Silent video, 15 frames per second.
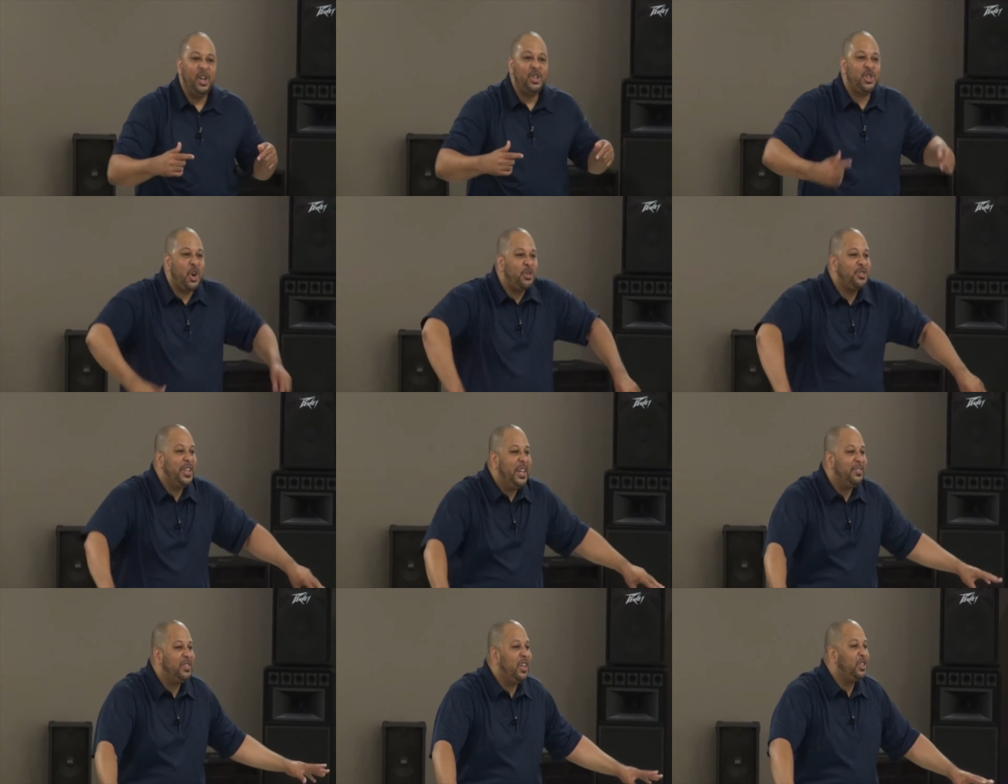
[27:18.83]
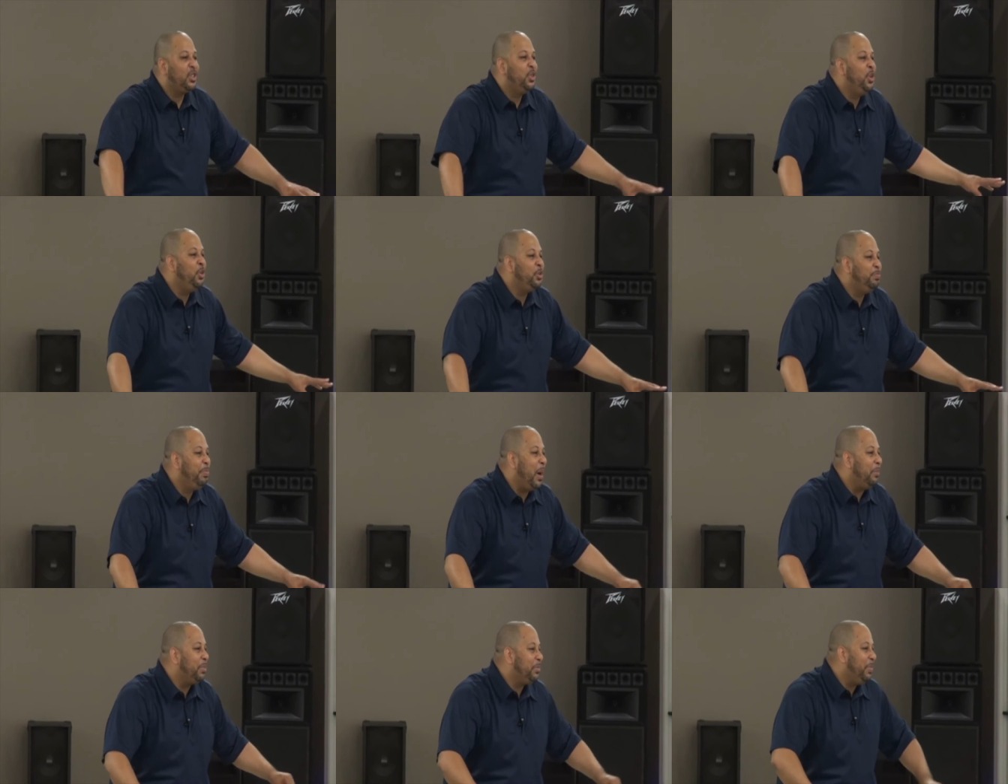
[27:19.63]
Church gives us
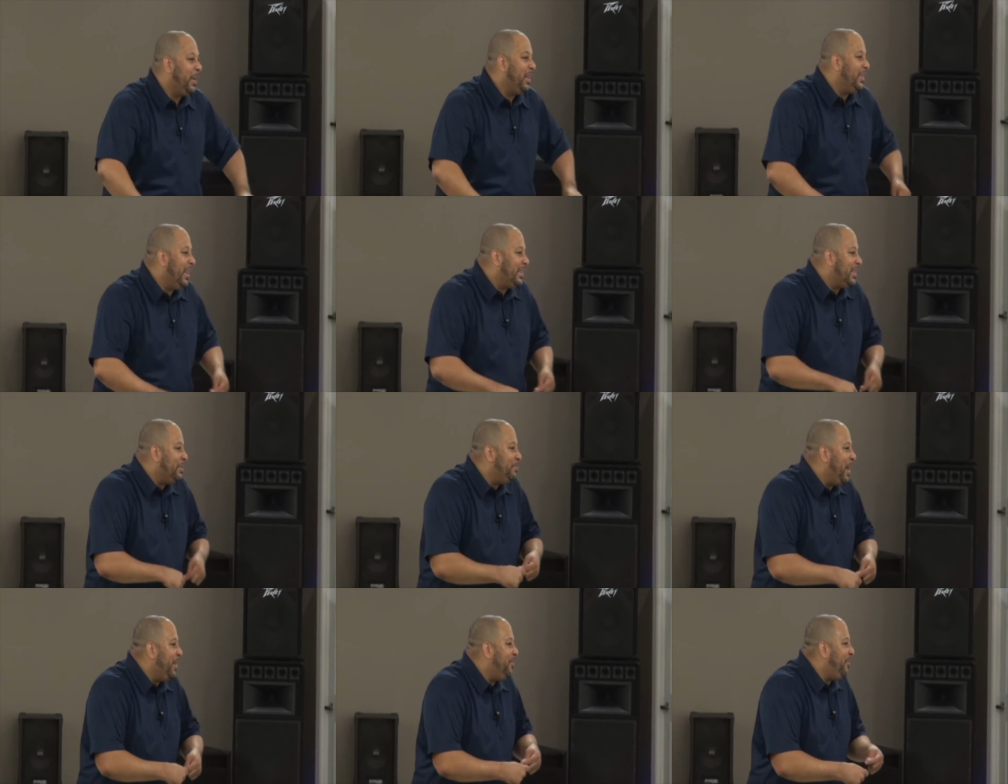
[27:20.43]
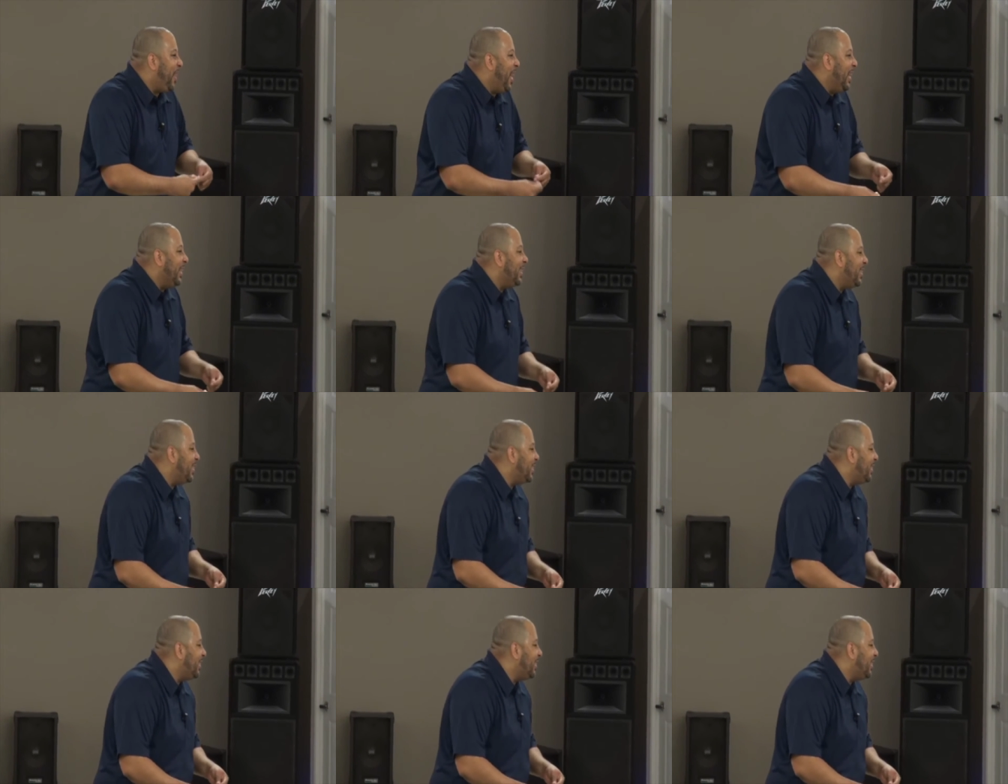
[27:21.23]
goosebumps, but it doesn't make faith.